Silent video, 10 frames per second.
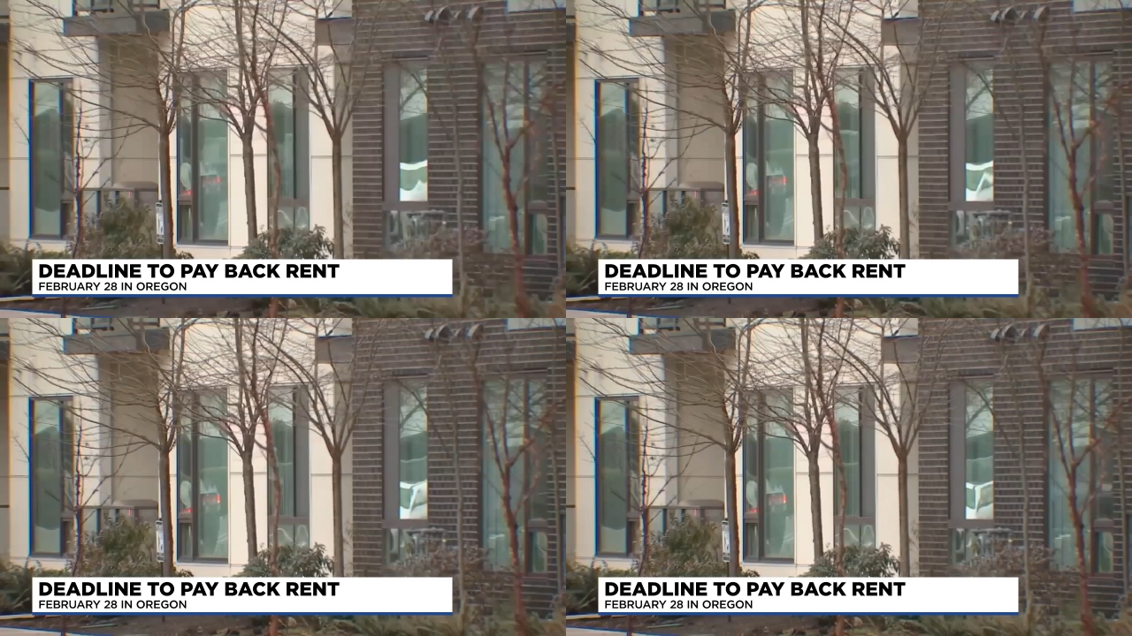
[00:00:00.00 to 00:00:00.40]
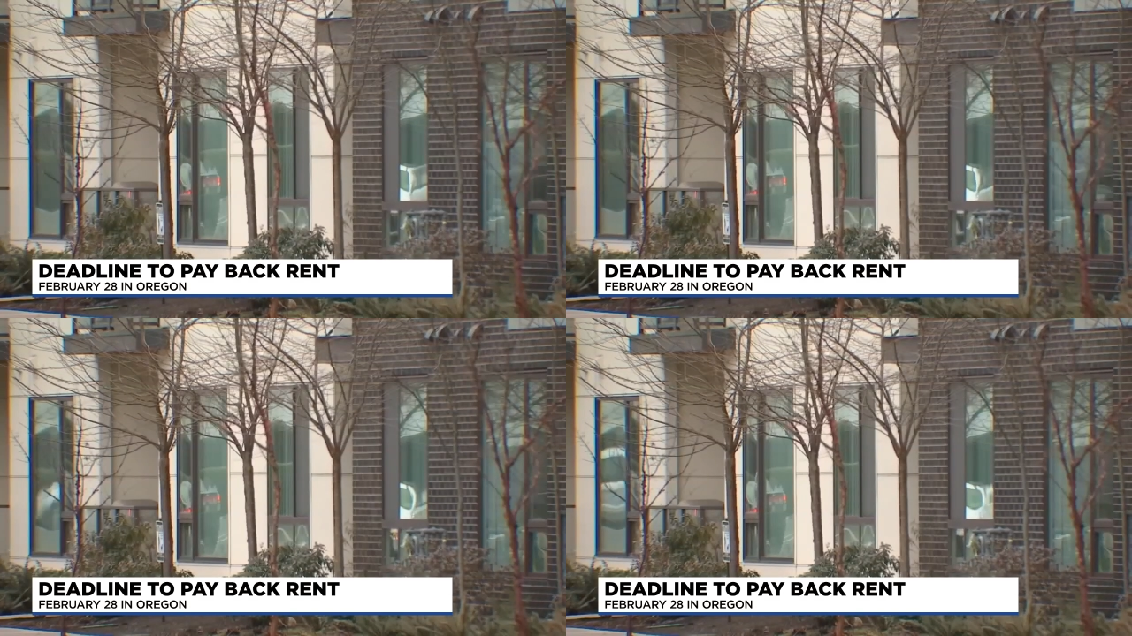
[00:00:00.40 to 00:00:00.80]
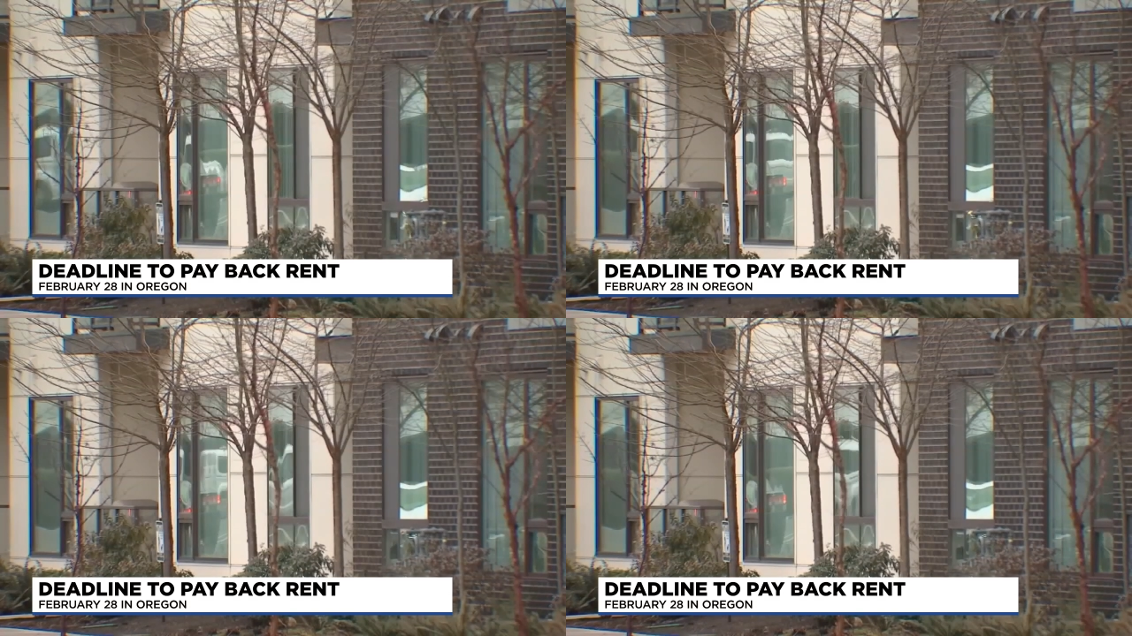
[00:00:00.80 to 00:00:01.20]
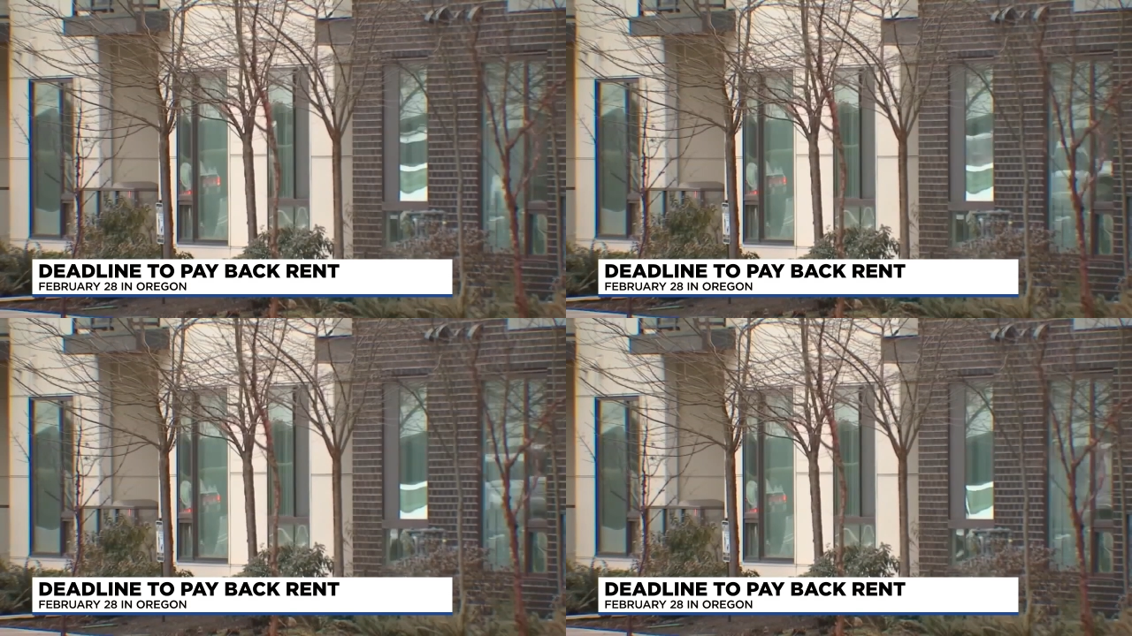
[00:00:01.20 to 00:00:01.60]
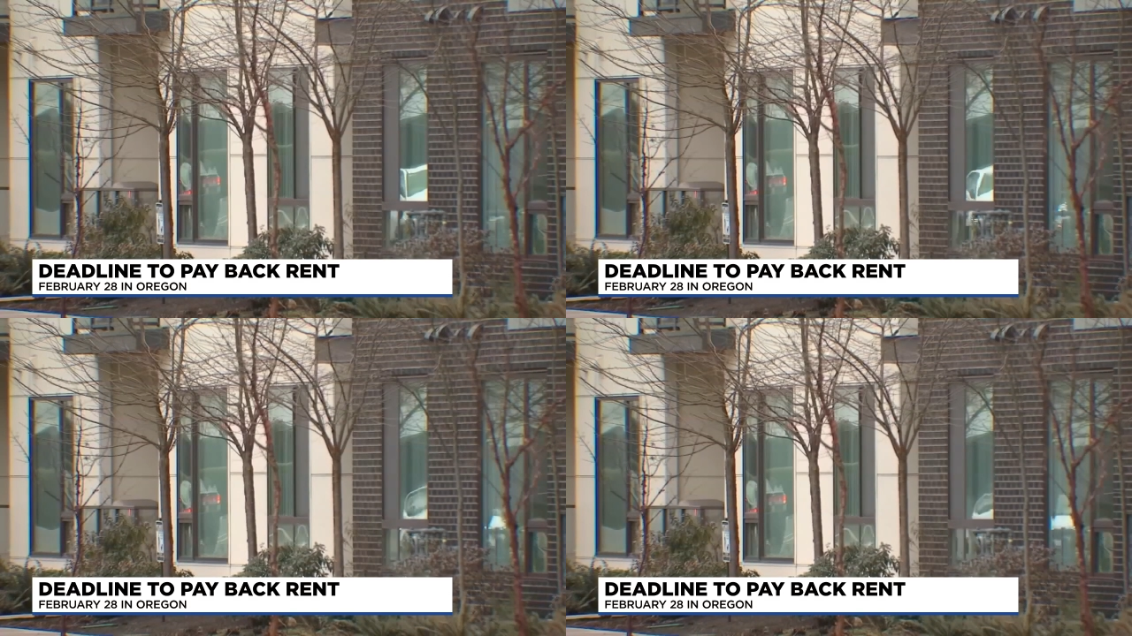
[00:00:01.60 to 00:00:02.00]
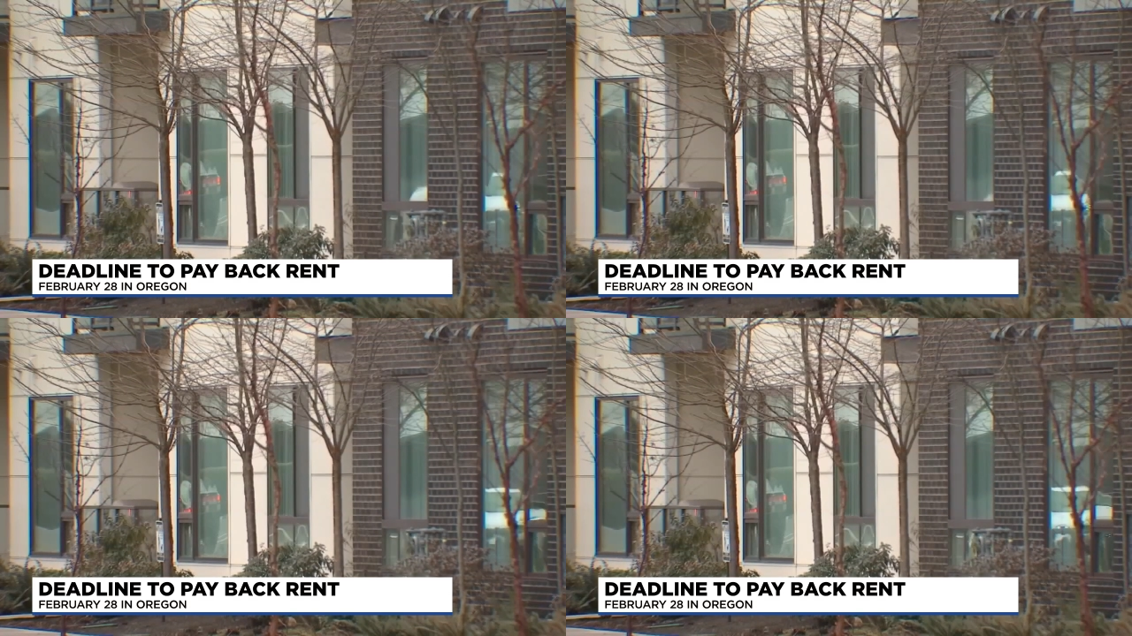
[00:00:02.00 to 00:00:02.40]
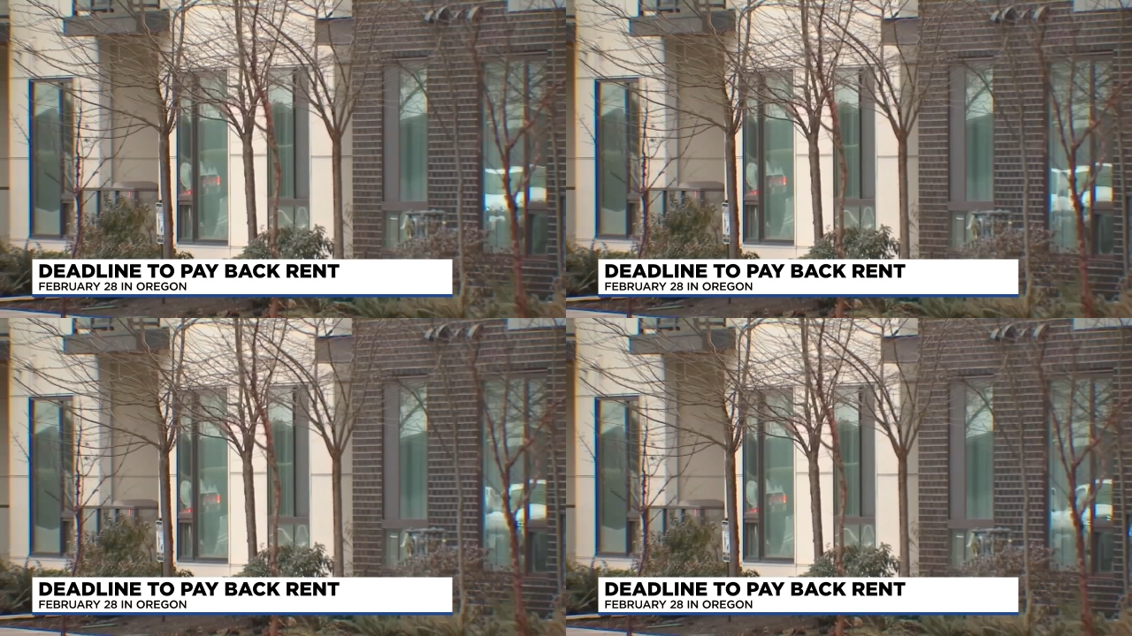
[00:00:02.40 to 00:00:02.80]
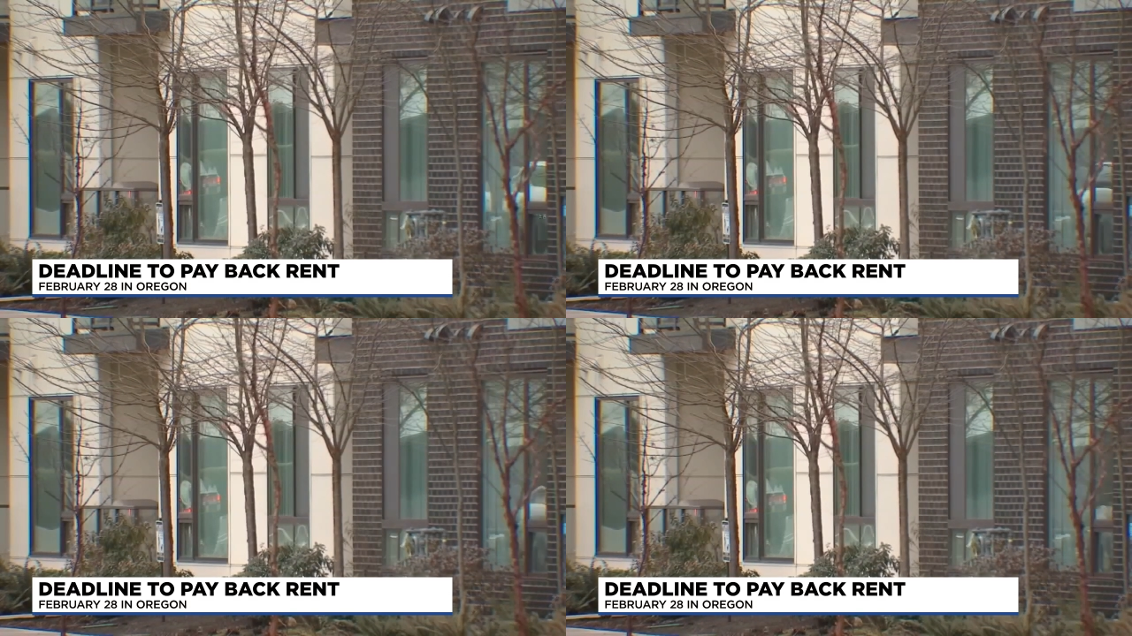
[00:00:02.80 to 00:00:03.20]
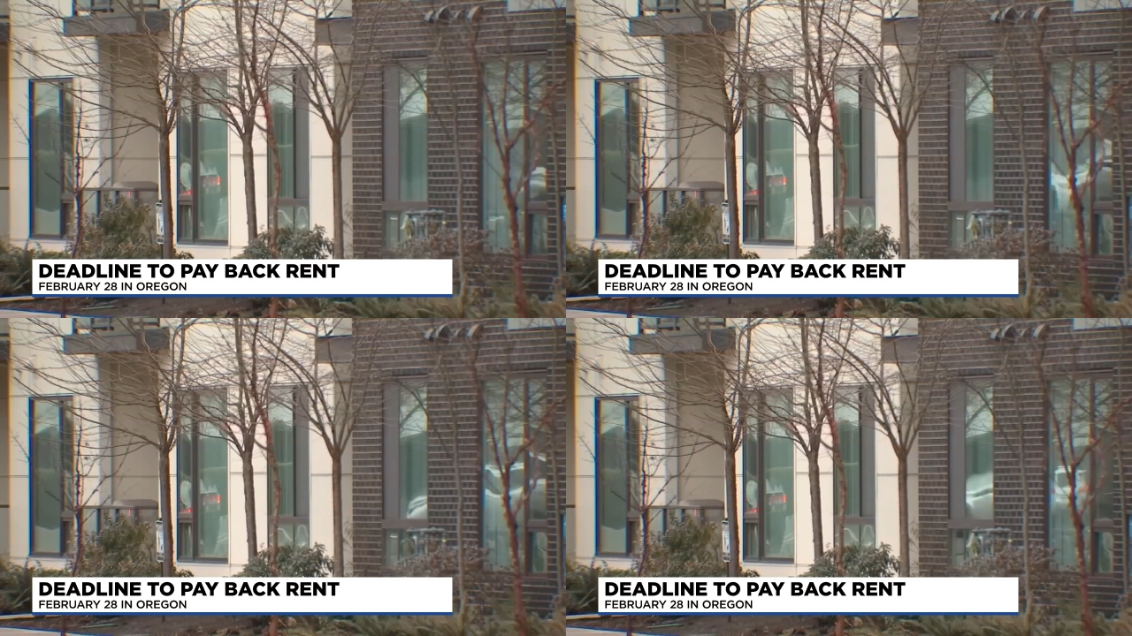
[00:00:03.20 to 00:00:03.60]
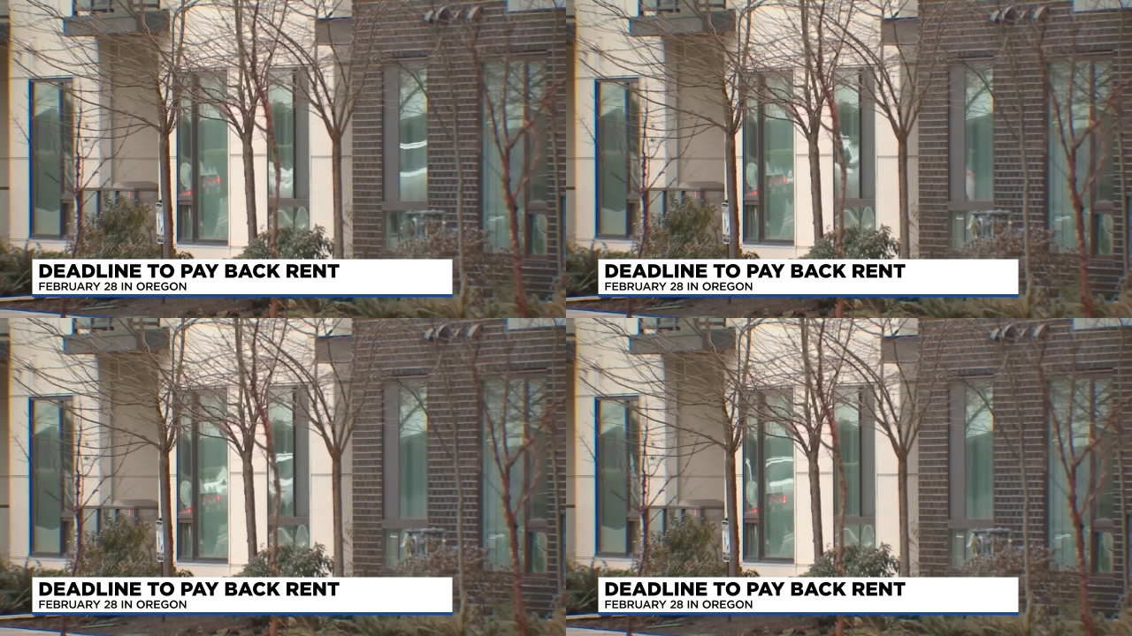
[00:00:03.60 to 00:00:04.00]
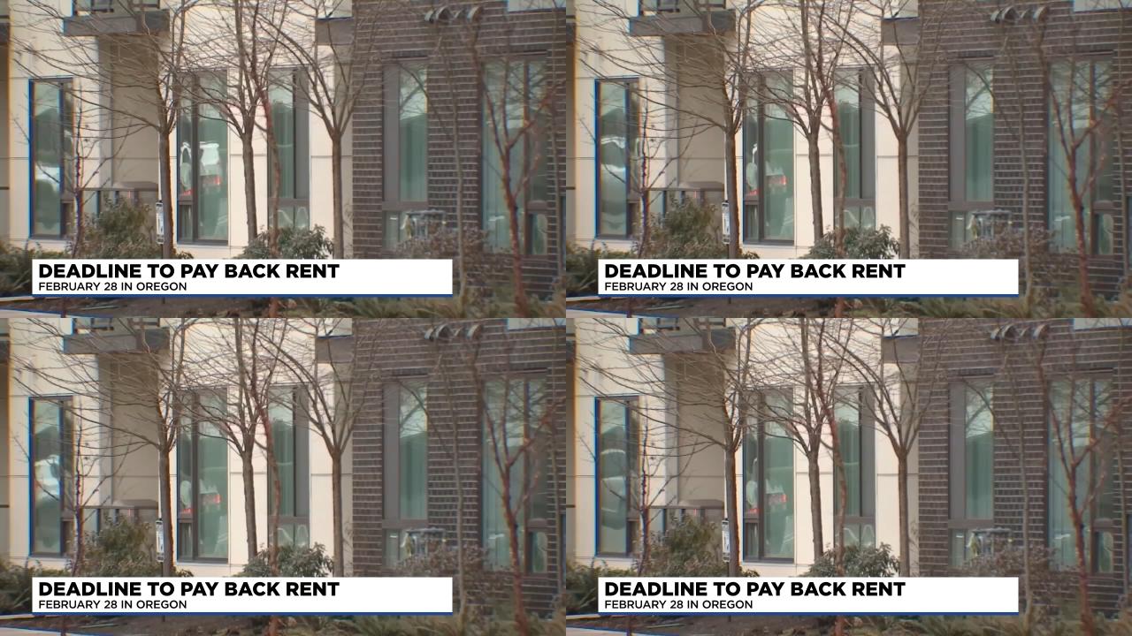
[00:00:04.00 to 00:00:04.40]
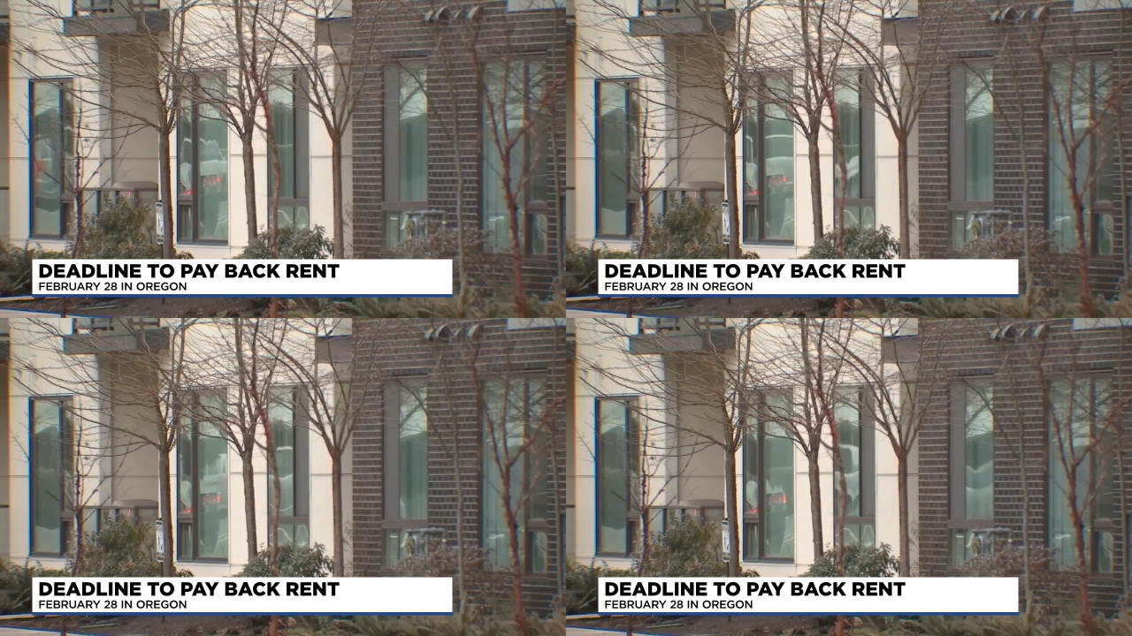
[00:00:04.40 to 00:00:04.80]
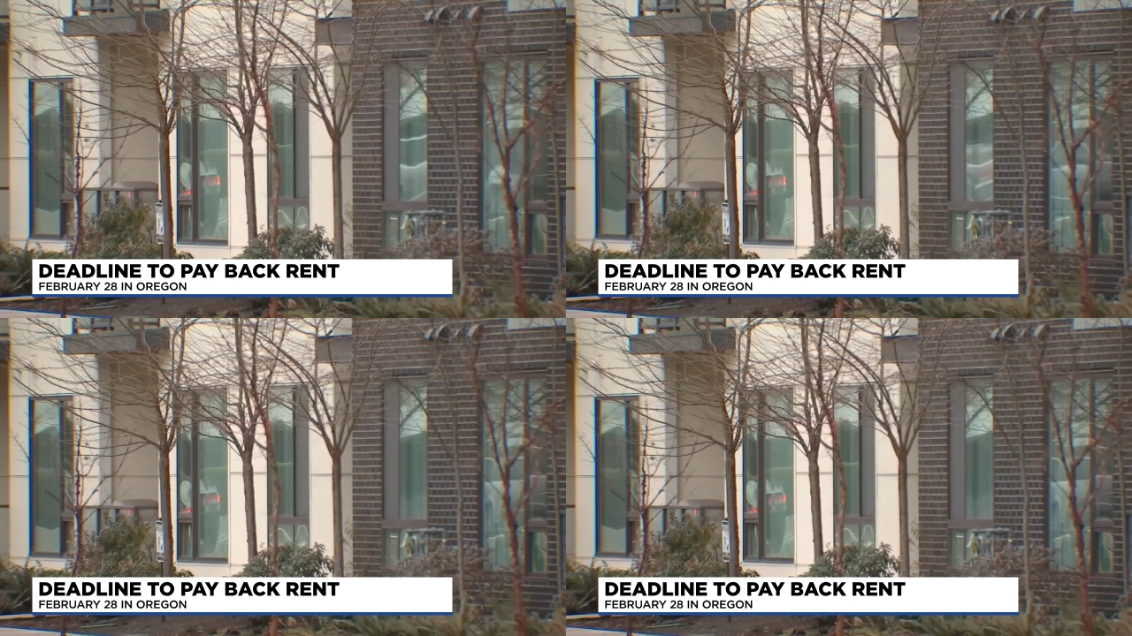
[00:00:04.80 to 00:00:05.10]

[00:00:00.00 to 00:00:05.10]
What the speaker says: Nobody's mouth can be seen.